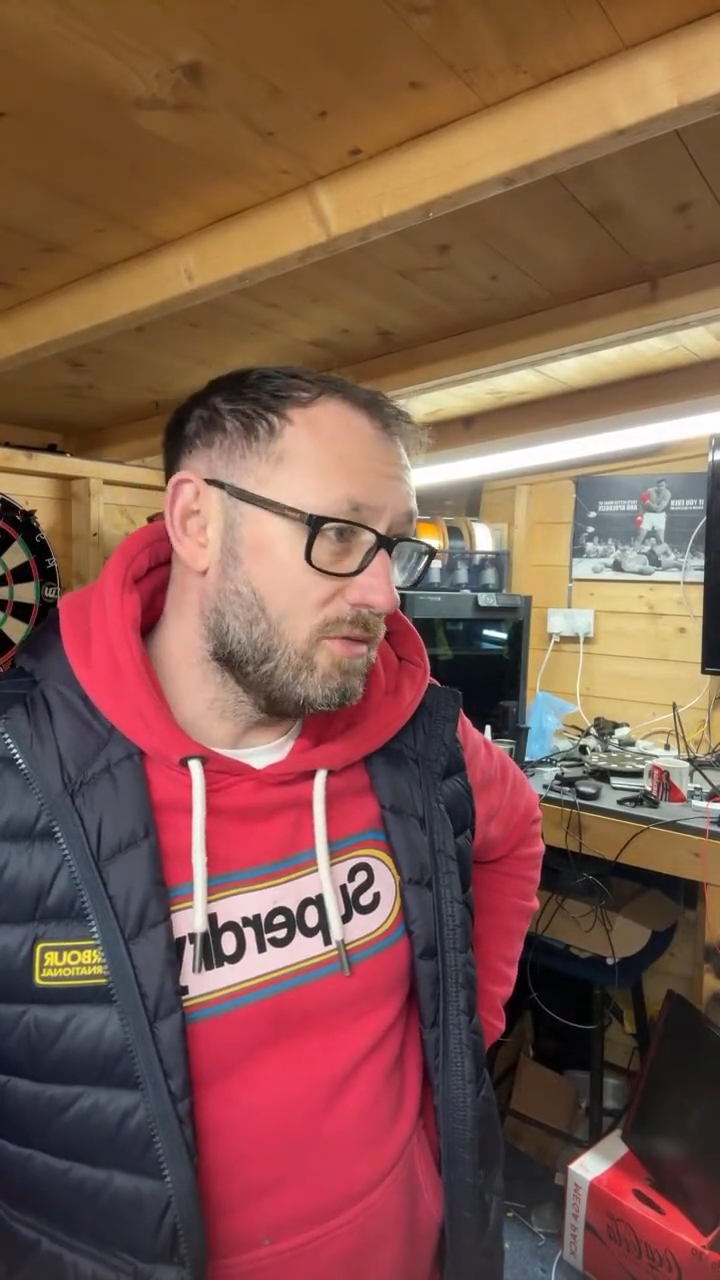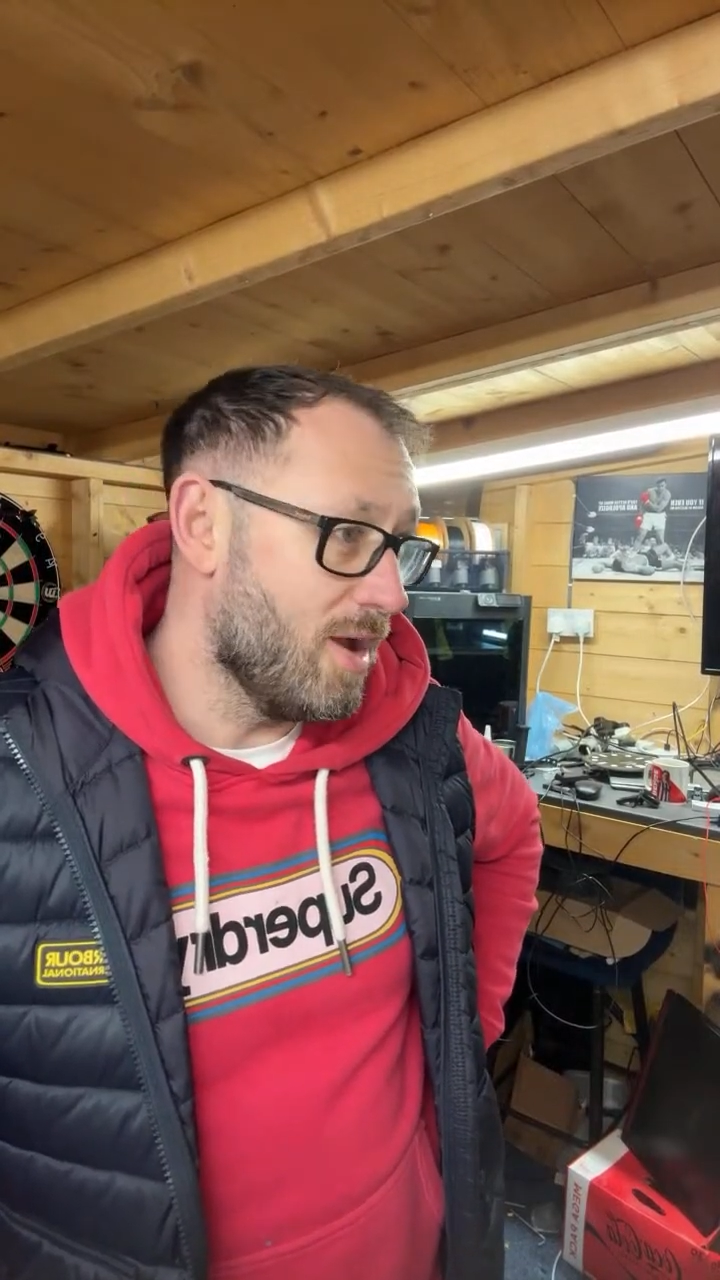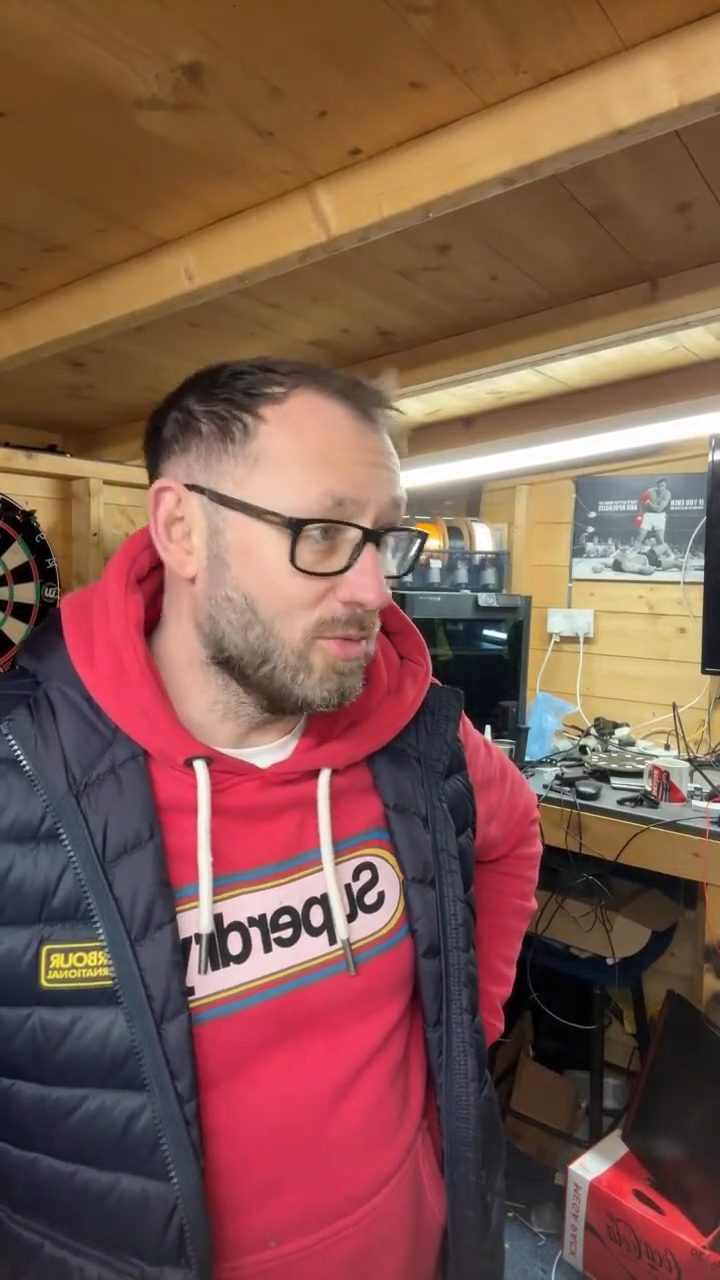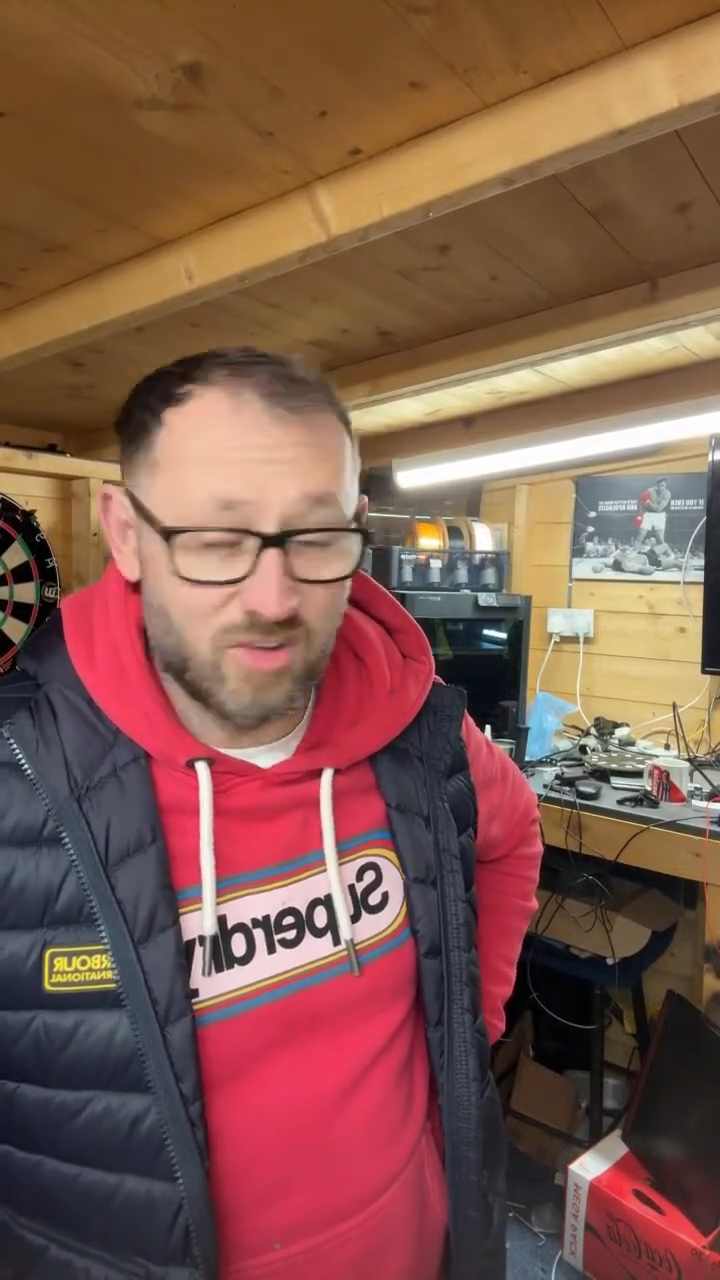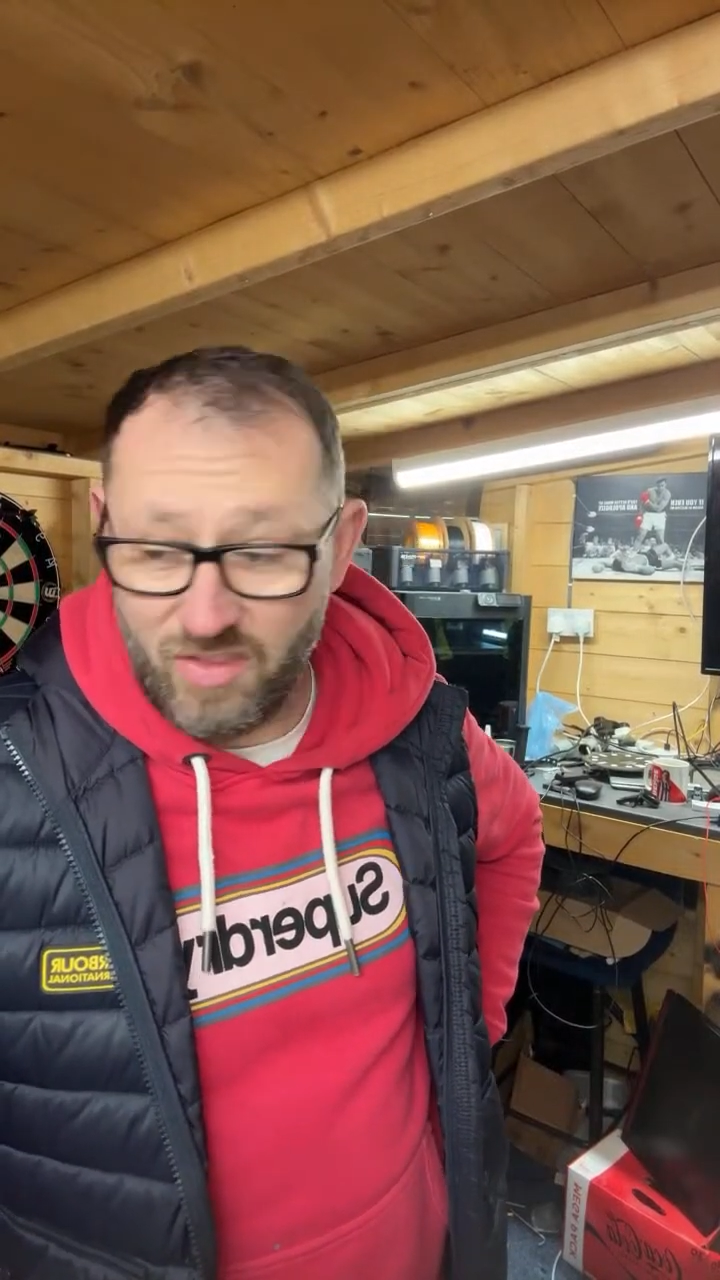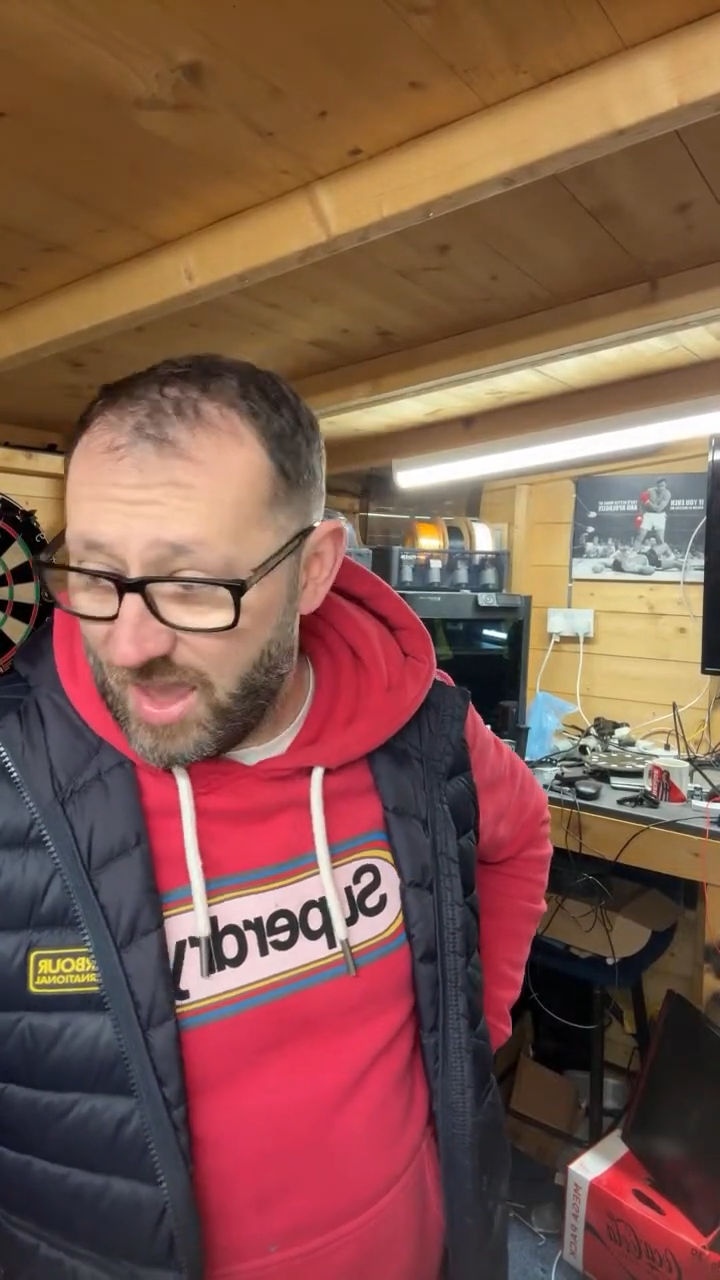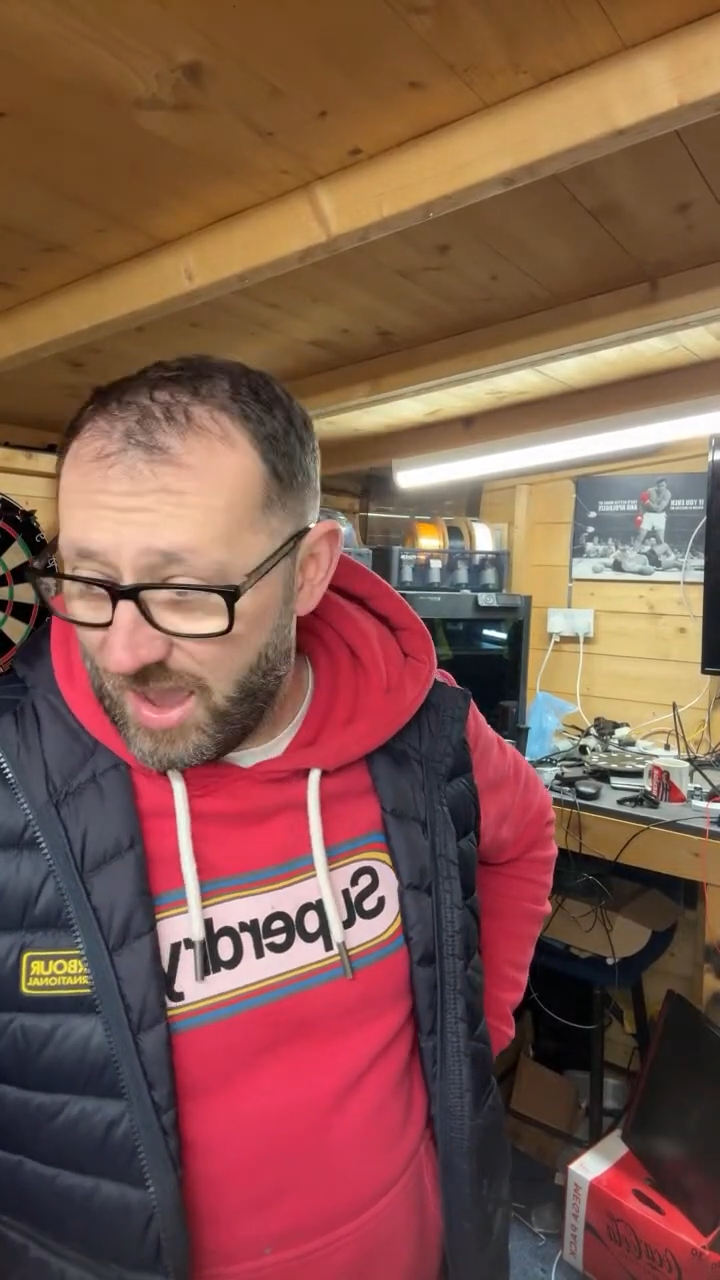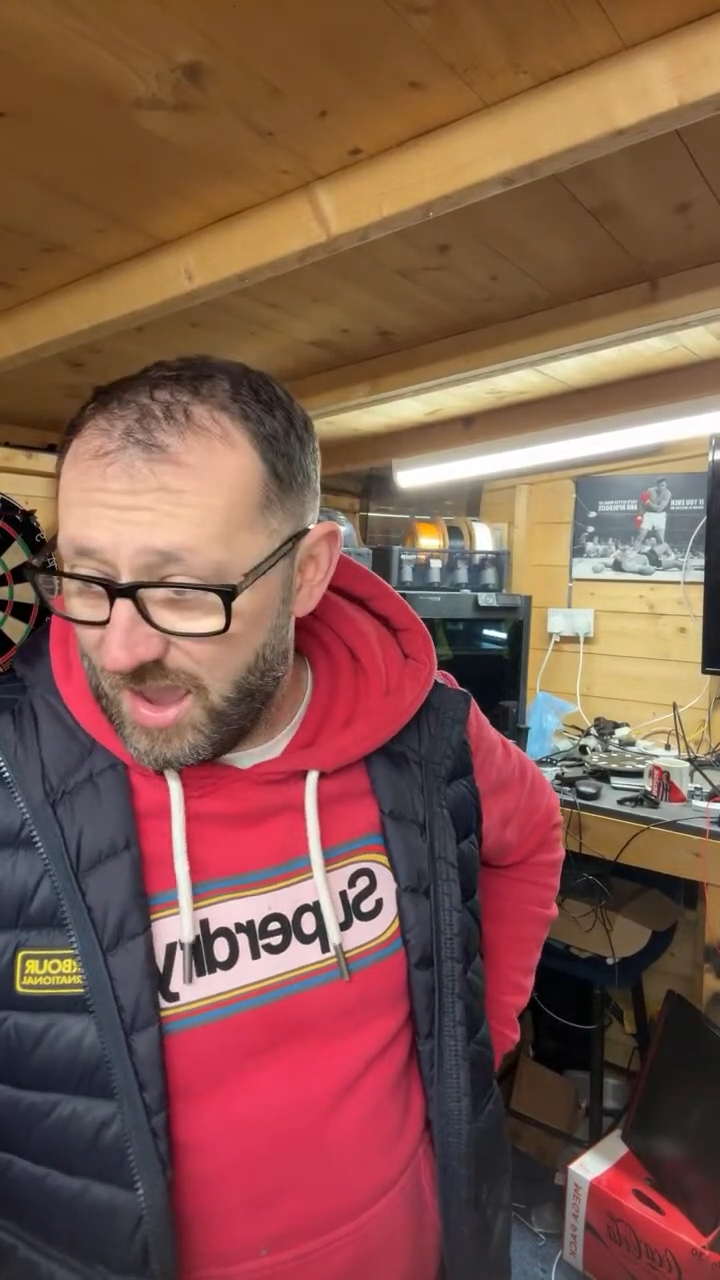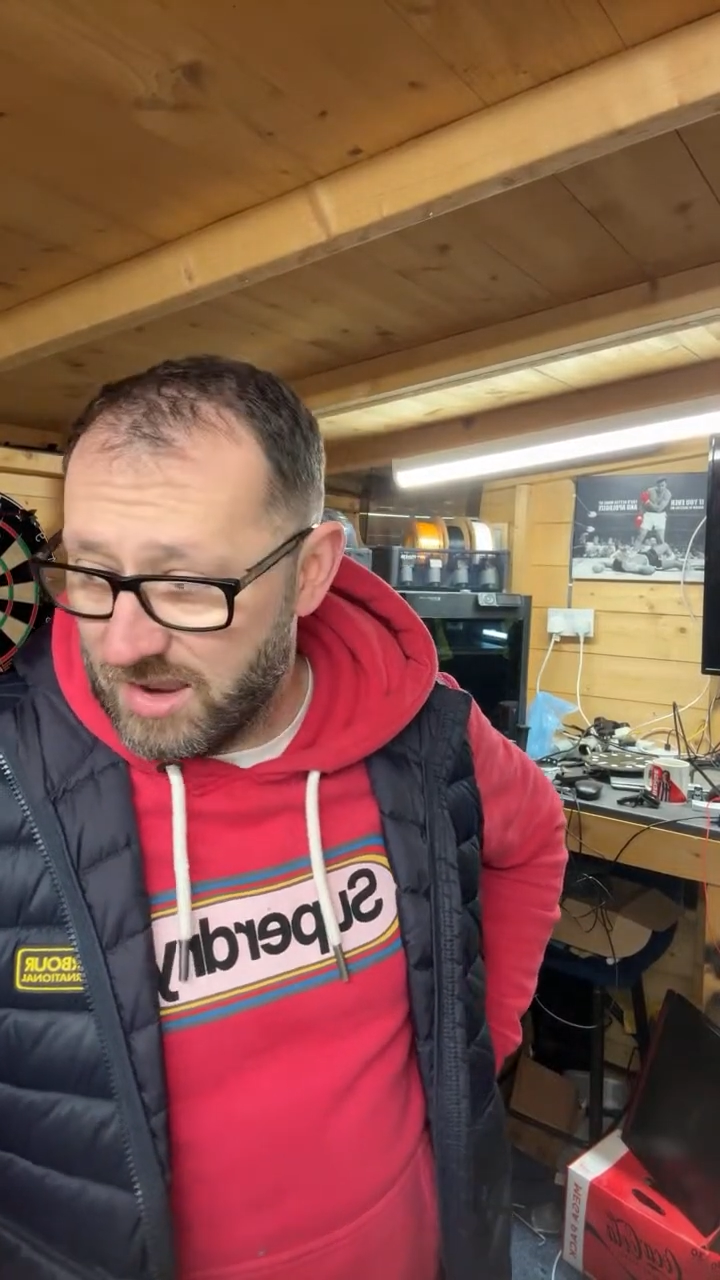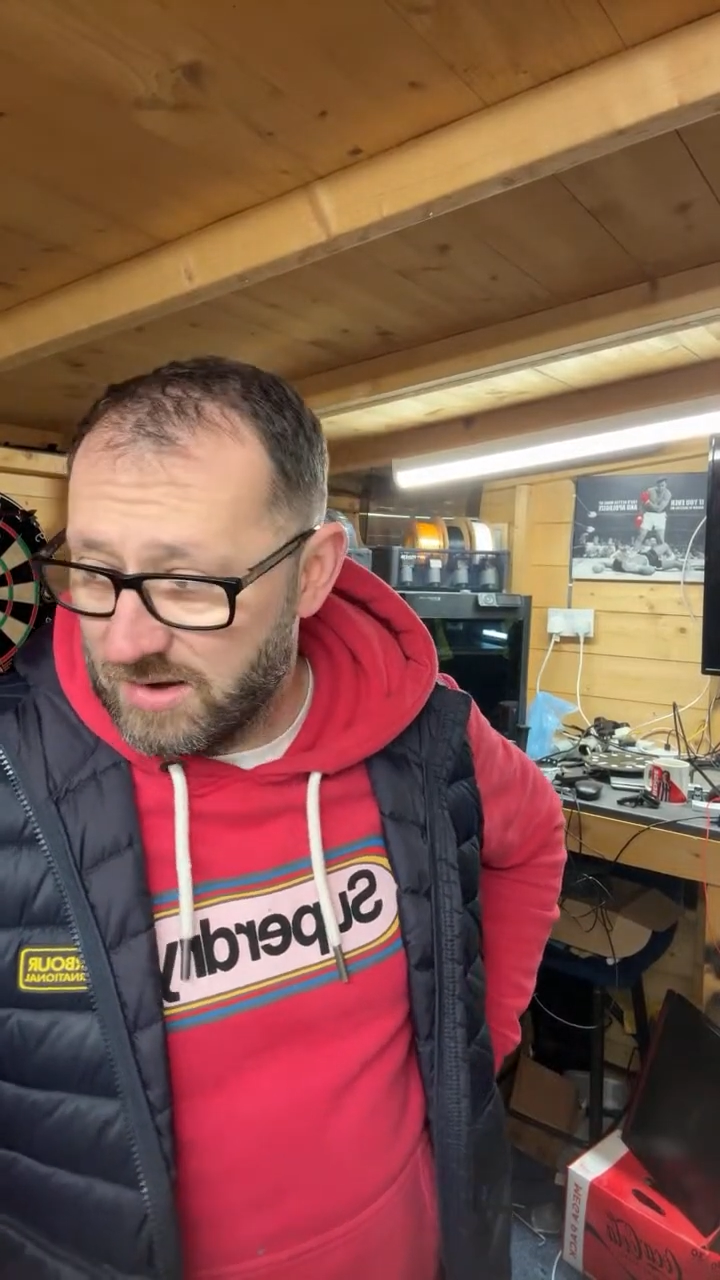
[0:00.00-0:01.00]
round to
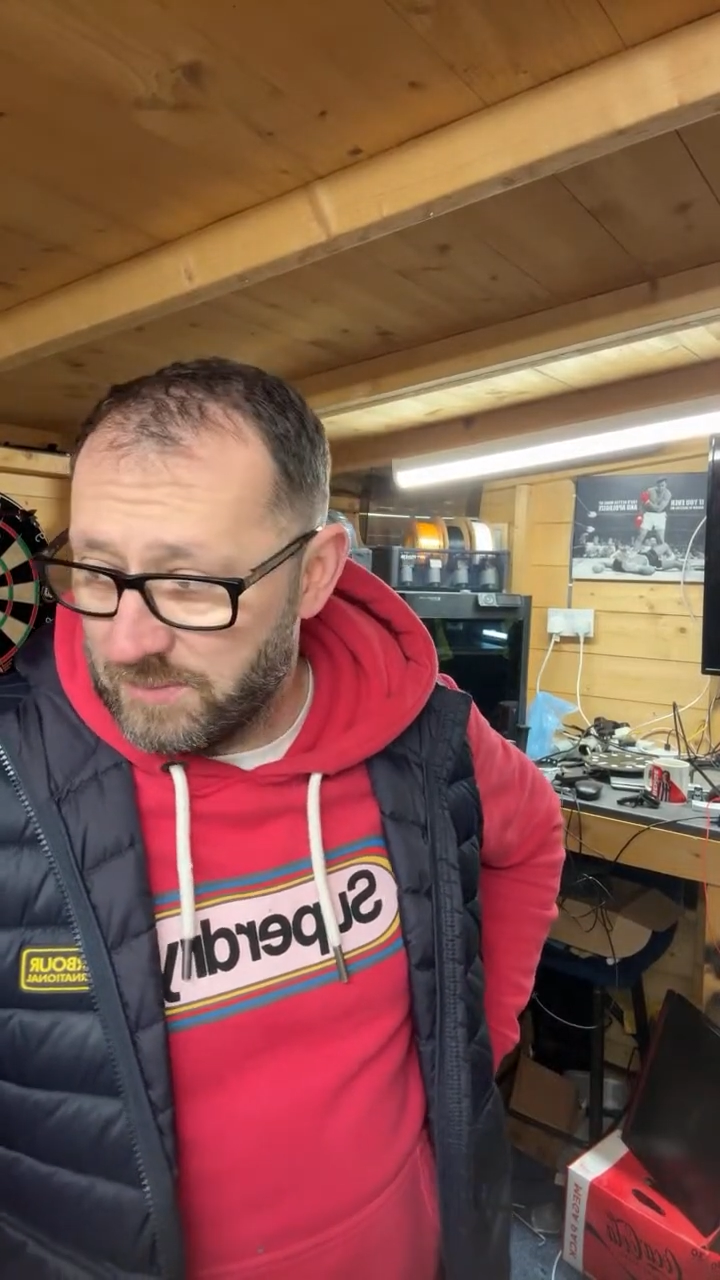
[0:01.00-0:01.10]
there,